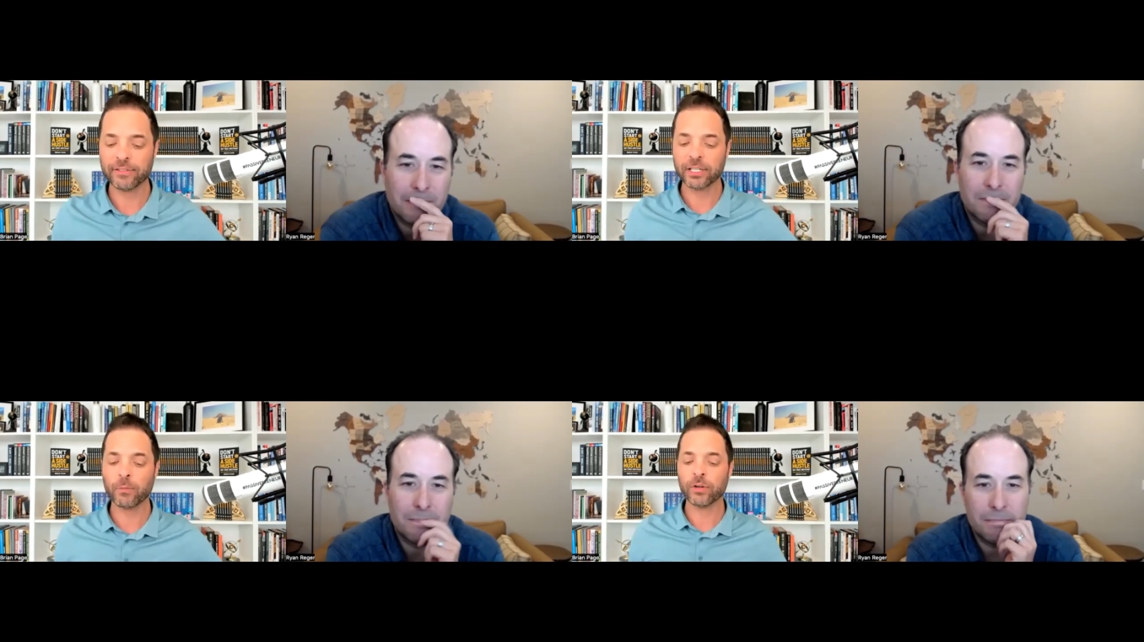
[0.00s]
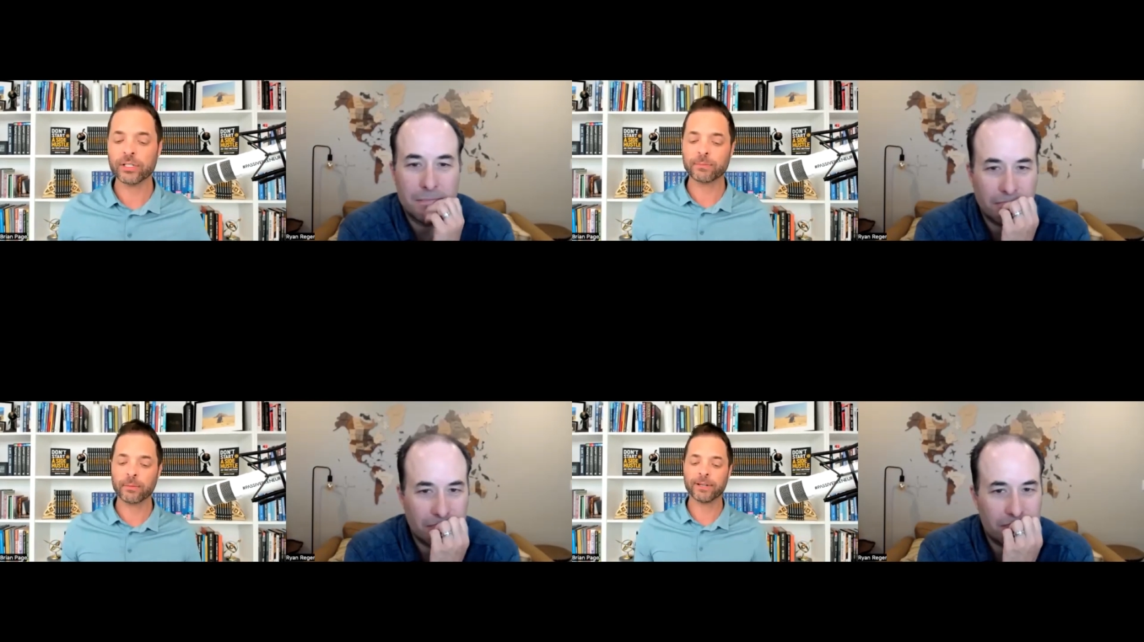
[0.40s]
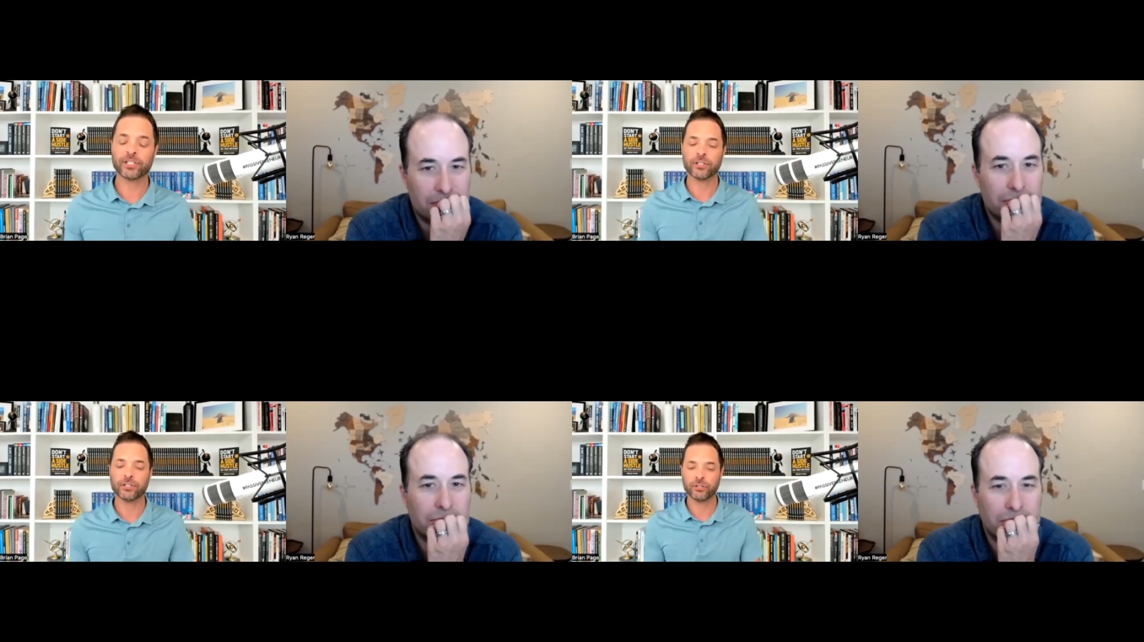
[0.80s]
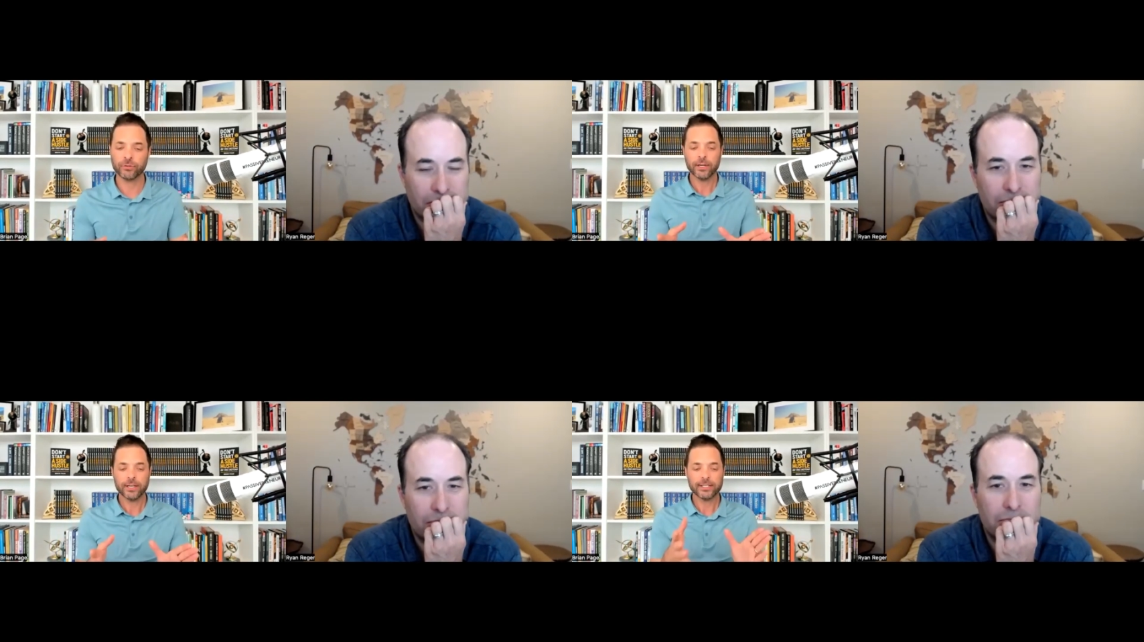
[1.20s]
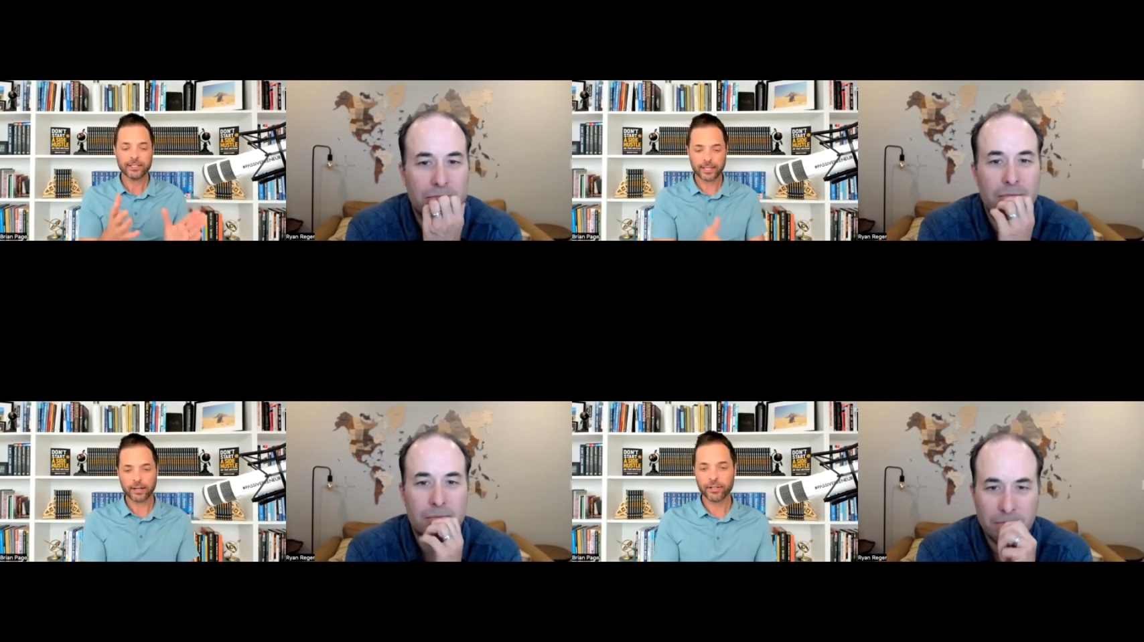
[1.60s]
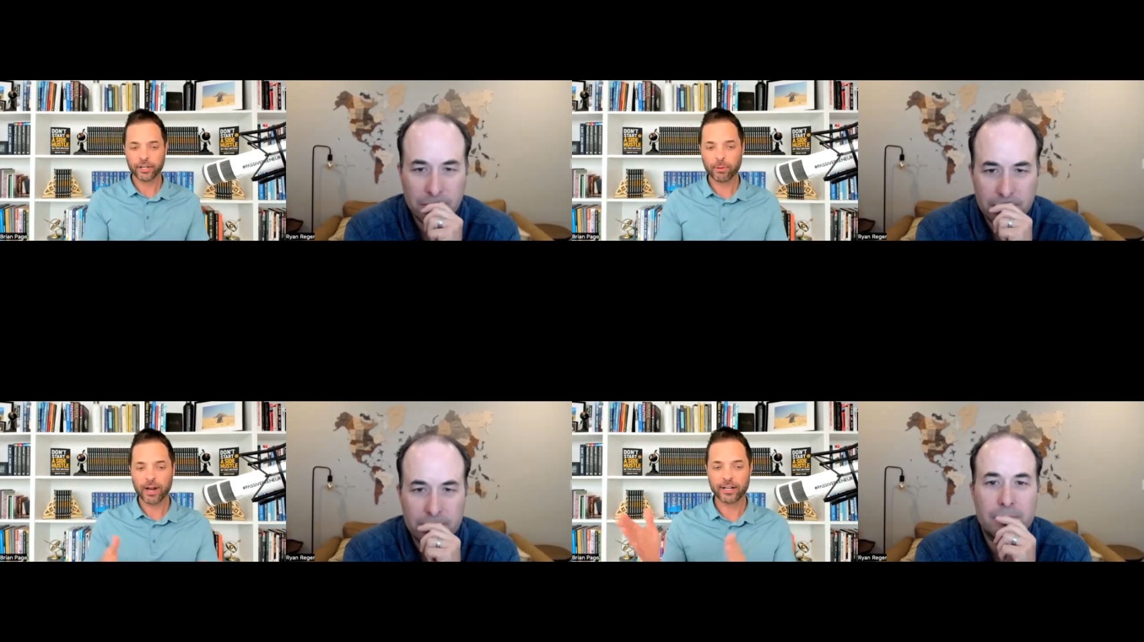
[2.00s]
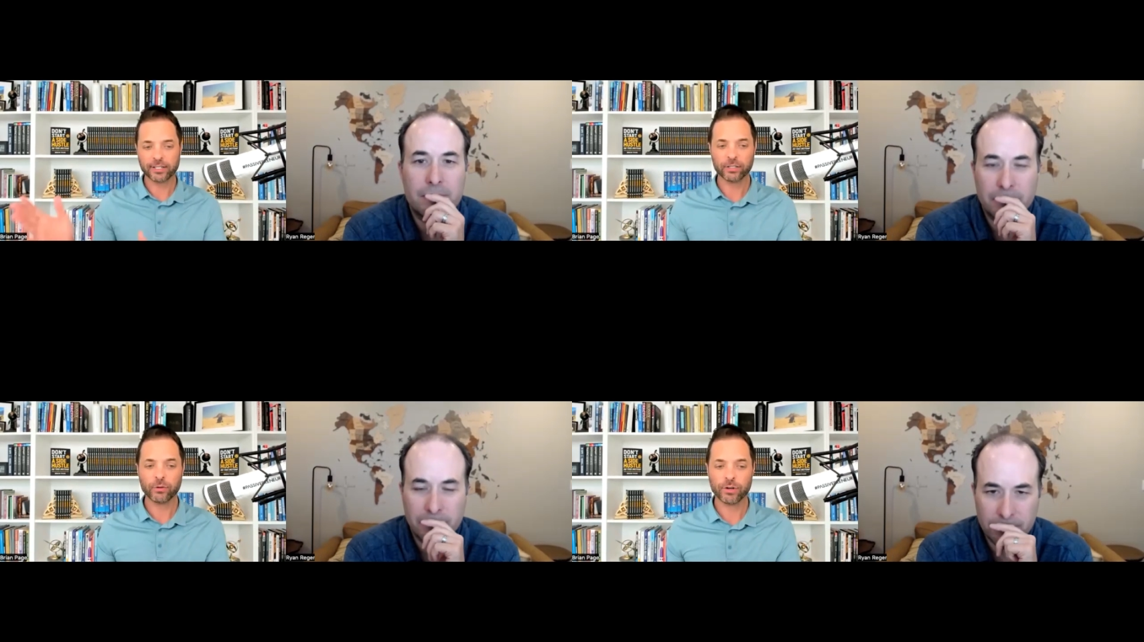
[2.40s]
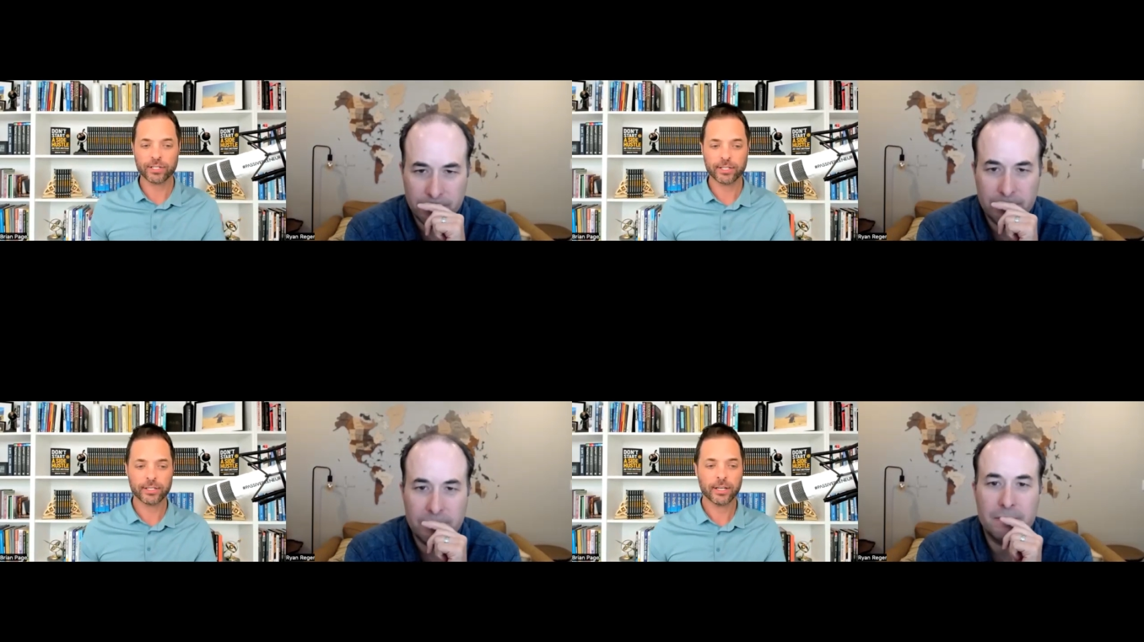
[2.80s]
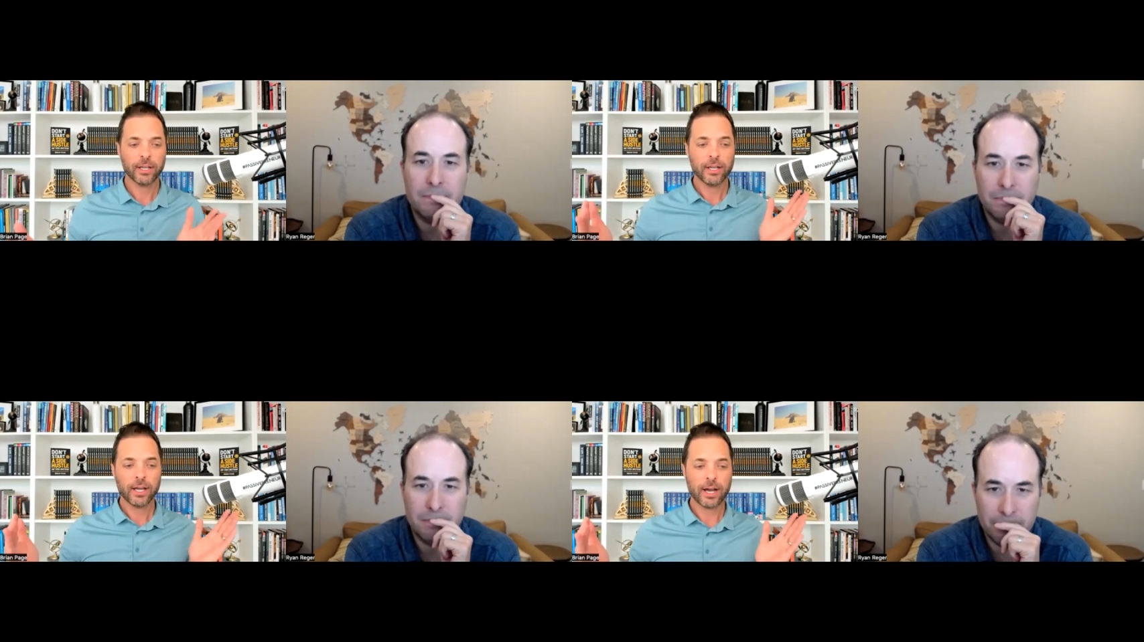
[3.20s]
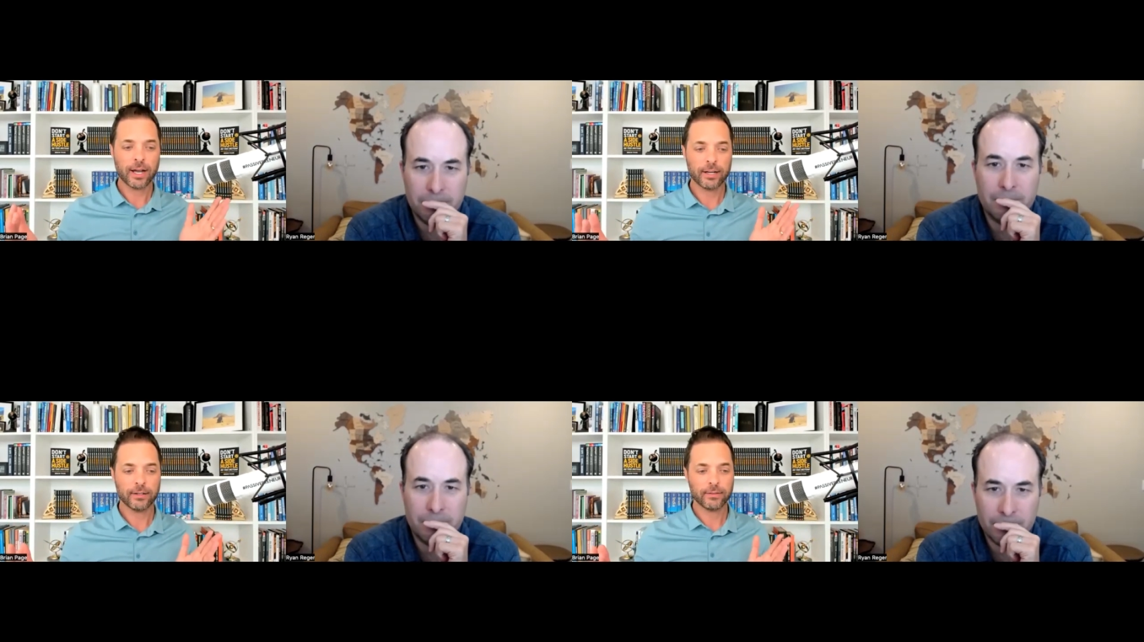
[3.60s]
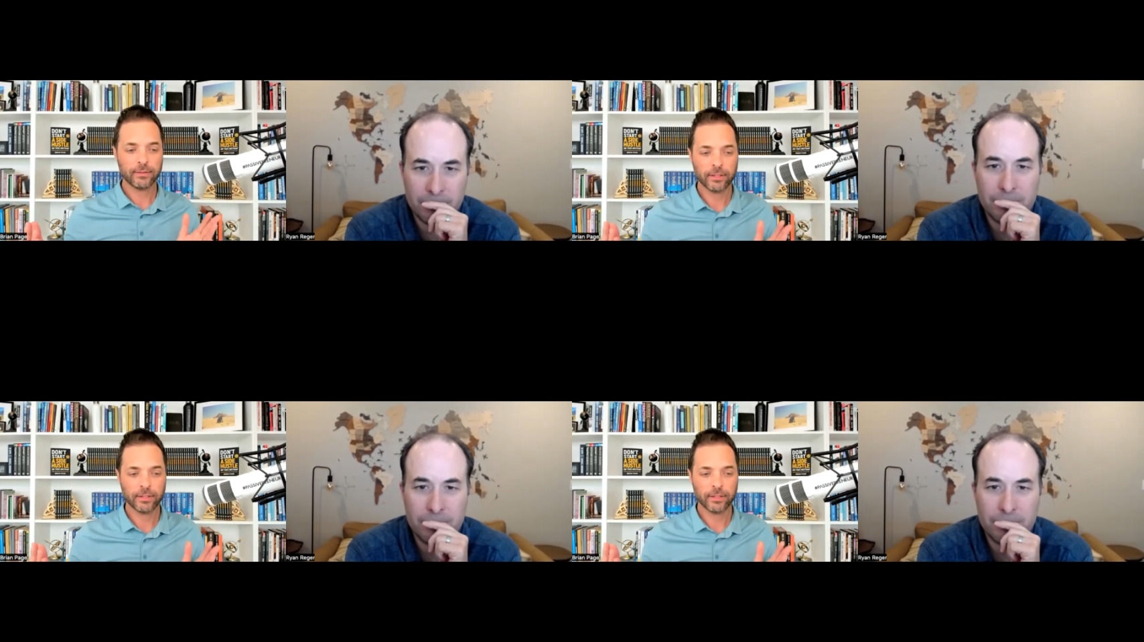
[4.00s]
Speaker 1: someone's permission to sell their products and courses uh, mm-hmm.